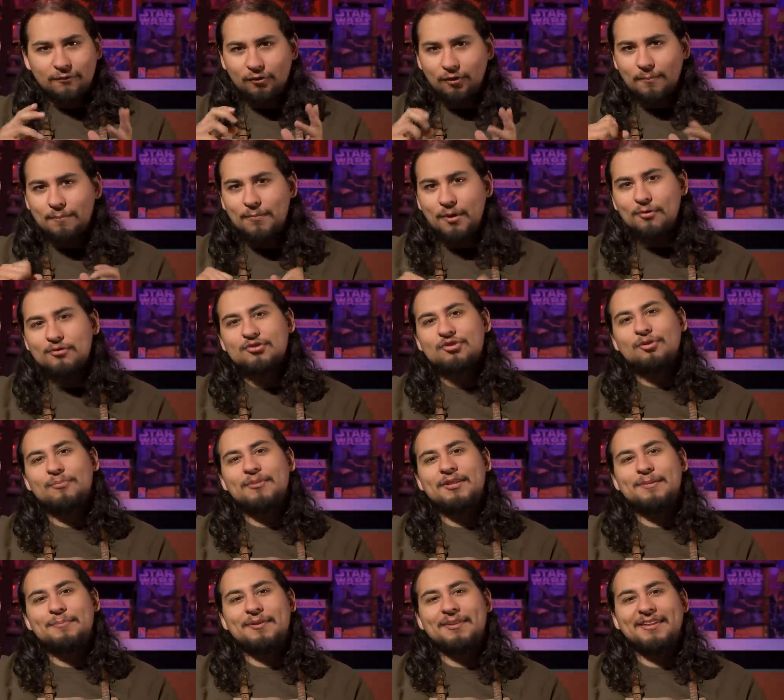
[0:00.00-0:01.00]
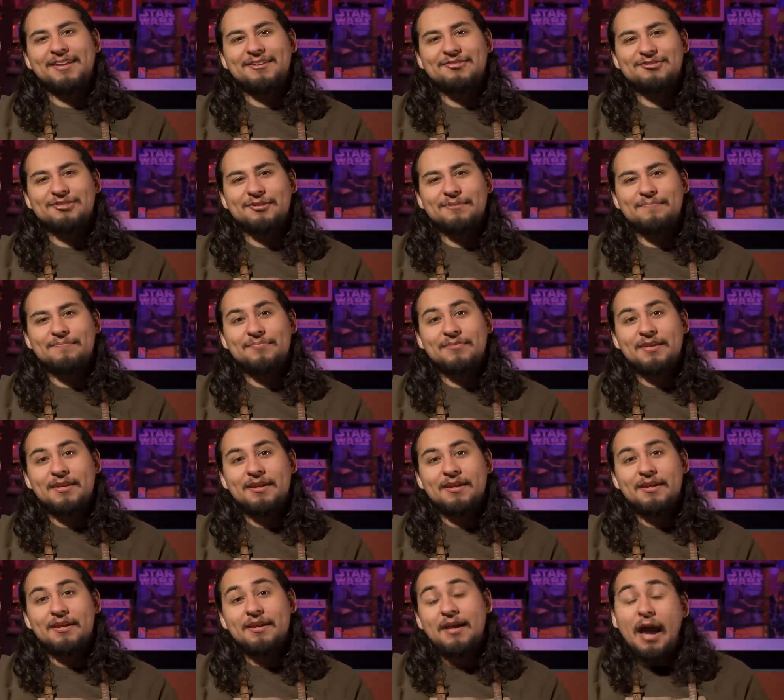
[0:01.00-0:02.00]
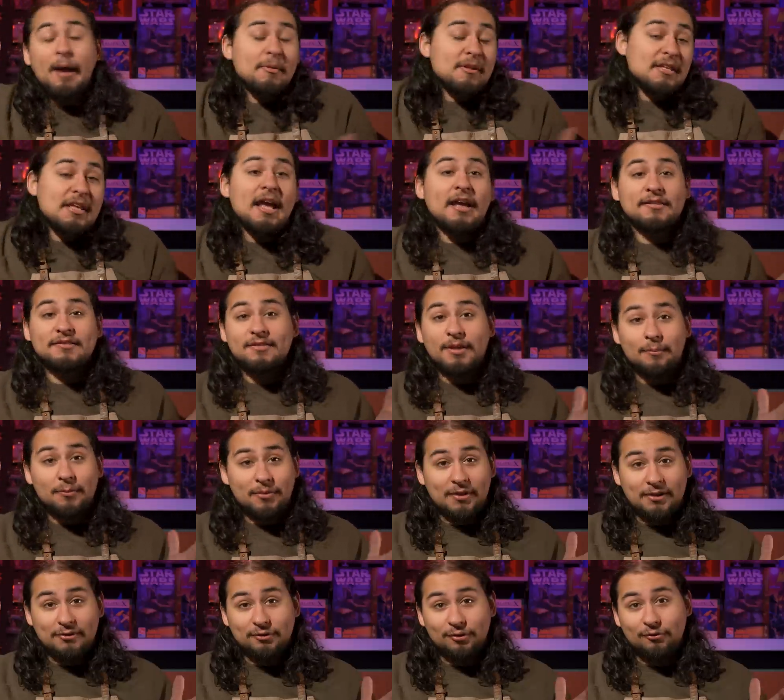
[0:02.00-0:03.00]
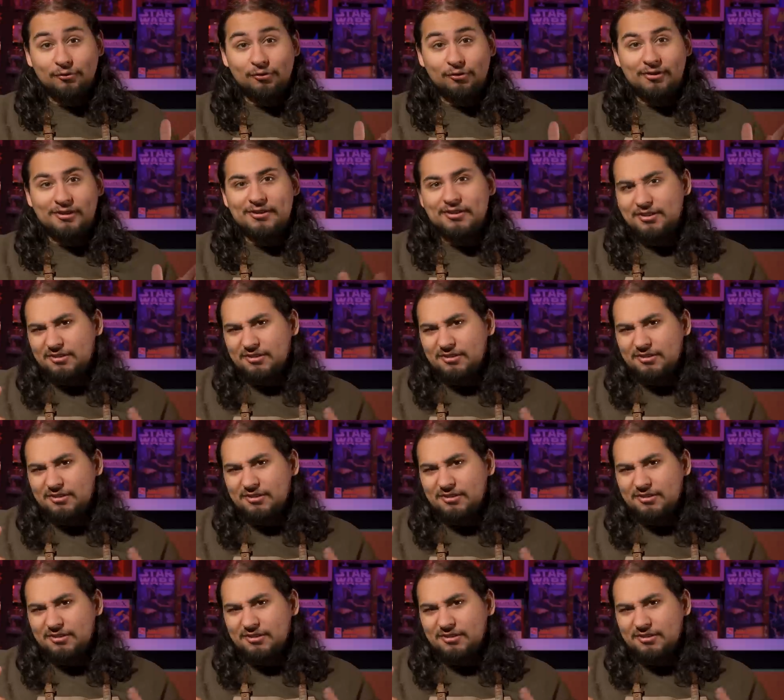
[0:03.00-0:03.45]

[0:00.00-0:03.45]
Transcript: for emotional manipulation. I mean, yeah, some things are free. You